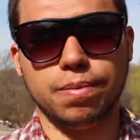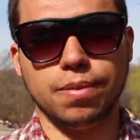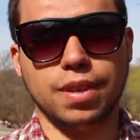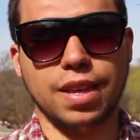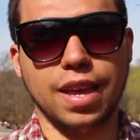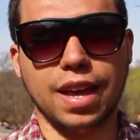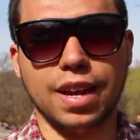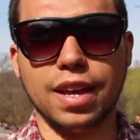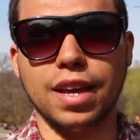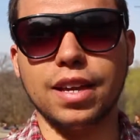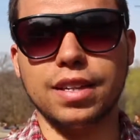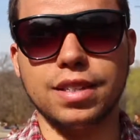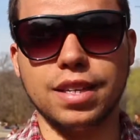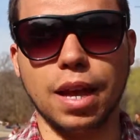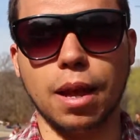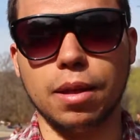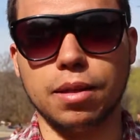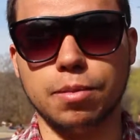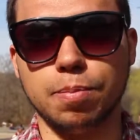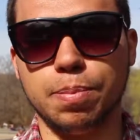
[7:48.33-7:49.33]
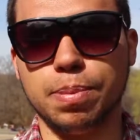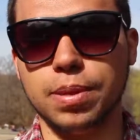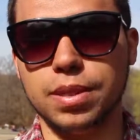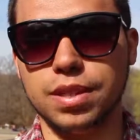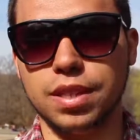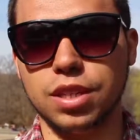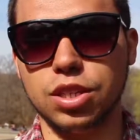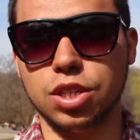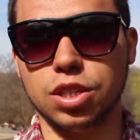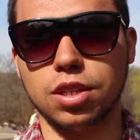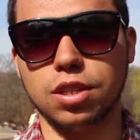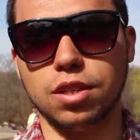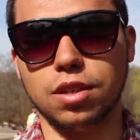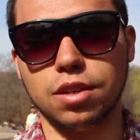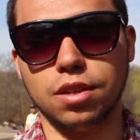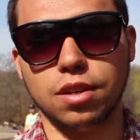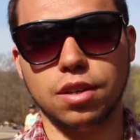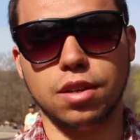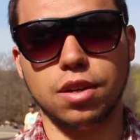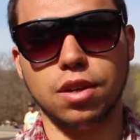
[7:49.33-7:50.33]
getting into that position
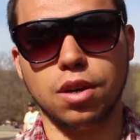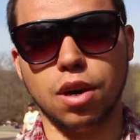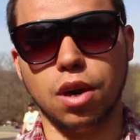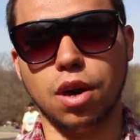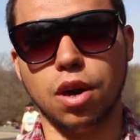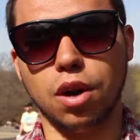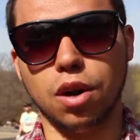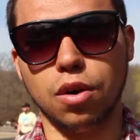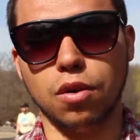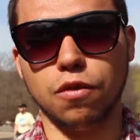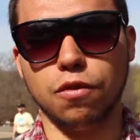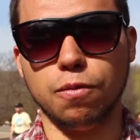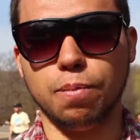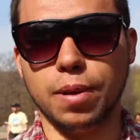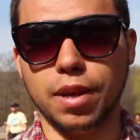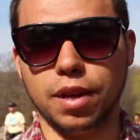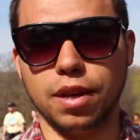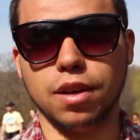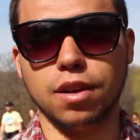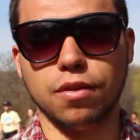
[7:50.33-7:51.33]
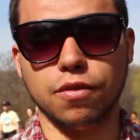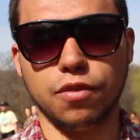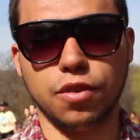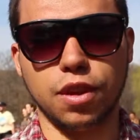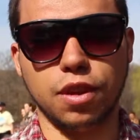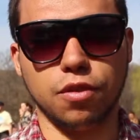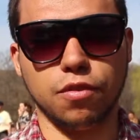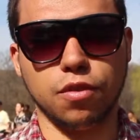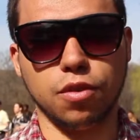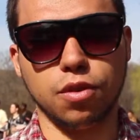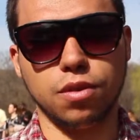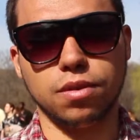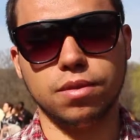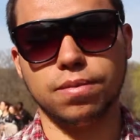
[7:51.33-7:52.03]
of being unfaithful.